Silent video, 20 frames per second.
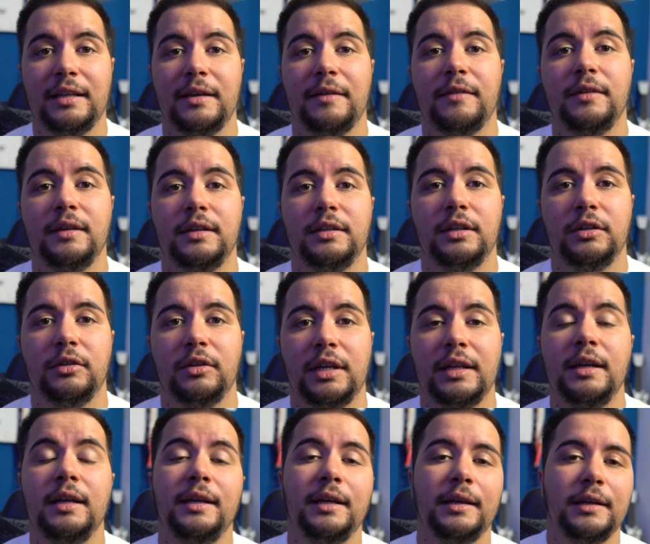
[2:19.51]
if
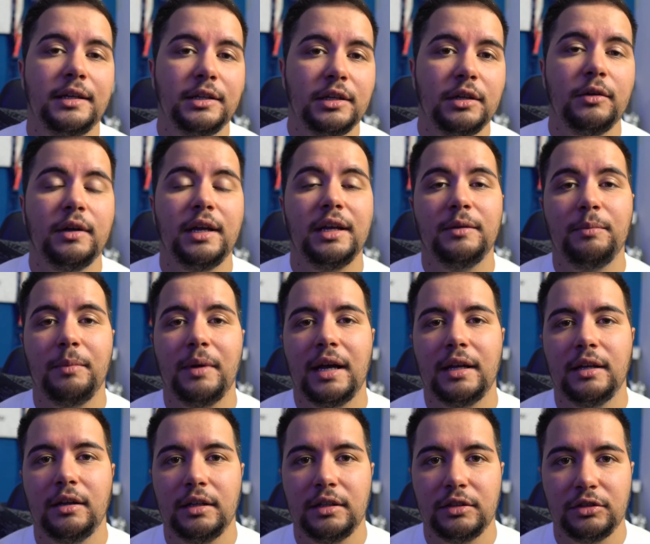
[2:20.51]
integrated in the correct
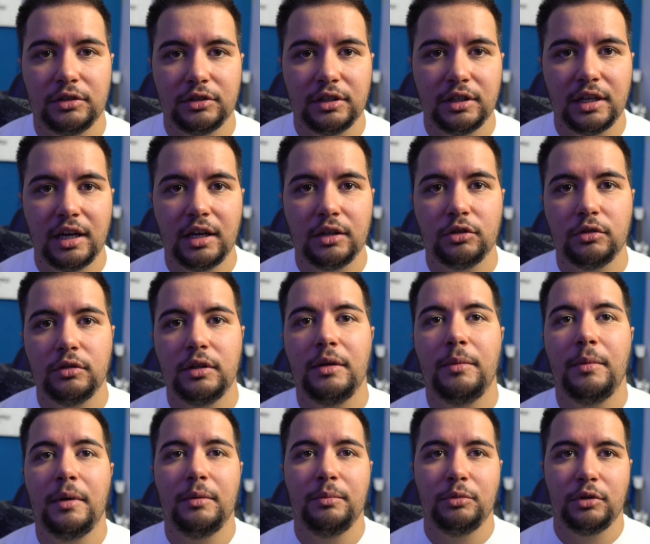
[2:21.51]
manner into their
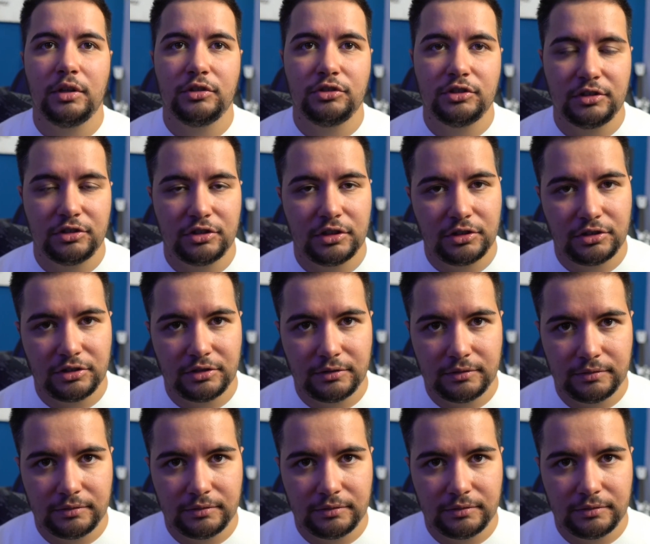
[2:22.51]
algorithmic processes.